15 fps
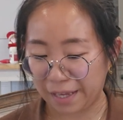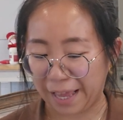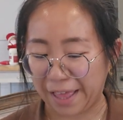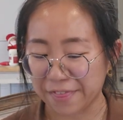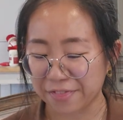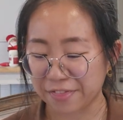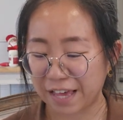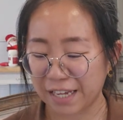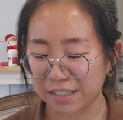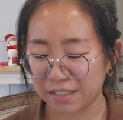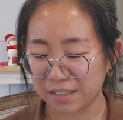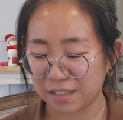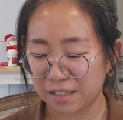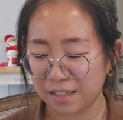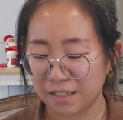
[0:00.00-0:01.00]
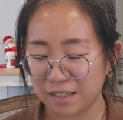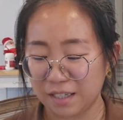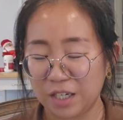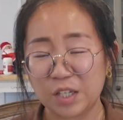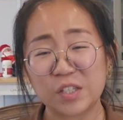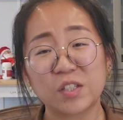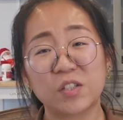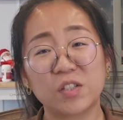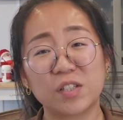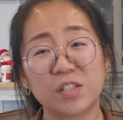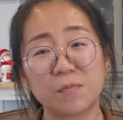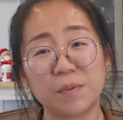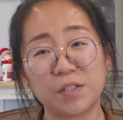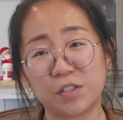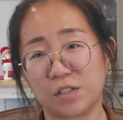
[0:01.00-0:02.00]
and that
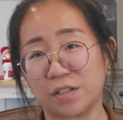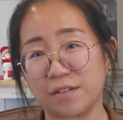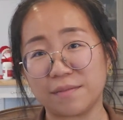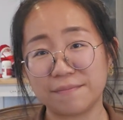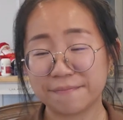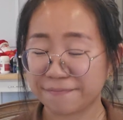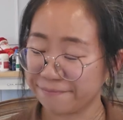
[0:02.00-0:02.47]
suspicion